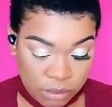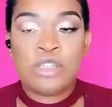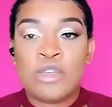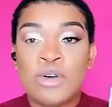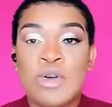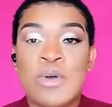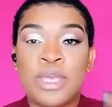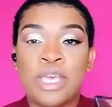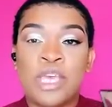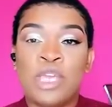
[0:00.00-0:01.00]
So
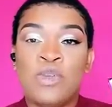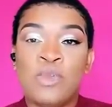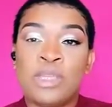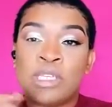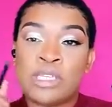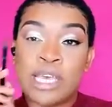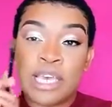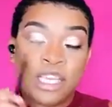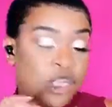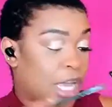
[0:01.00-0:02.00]
going in with the
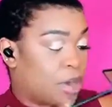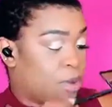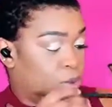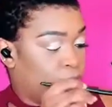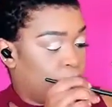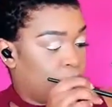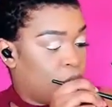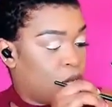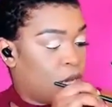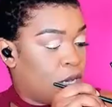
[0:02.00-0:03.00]
second shadow,
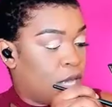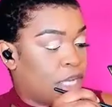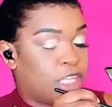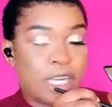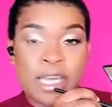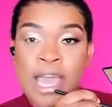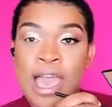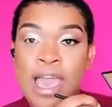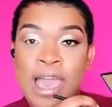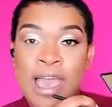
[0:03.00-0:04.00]

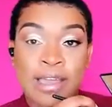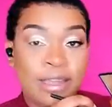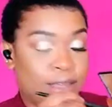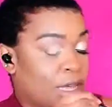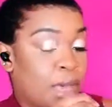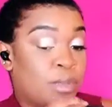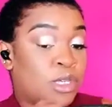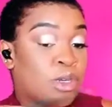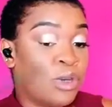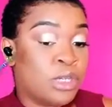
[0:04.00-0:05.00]
#add, I'm
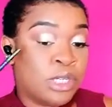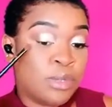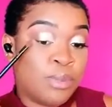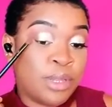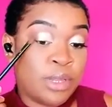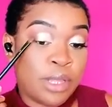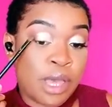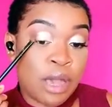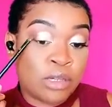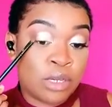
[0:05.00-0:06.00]
just going to deepen the
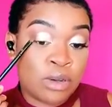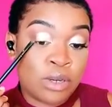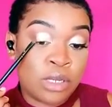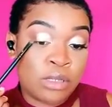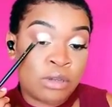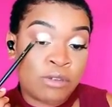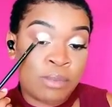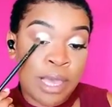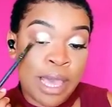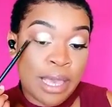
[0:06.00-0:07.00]
outer corners of
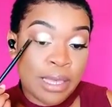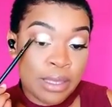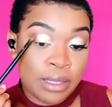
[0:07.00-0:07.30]
my eye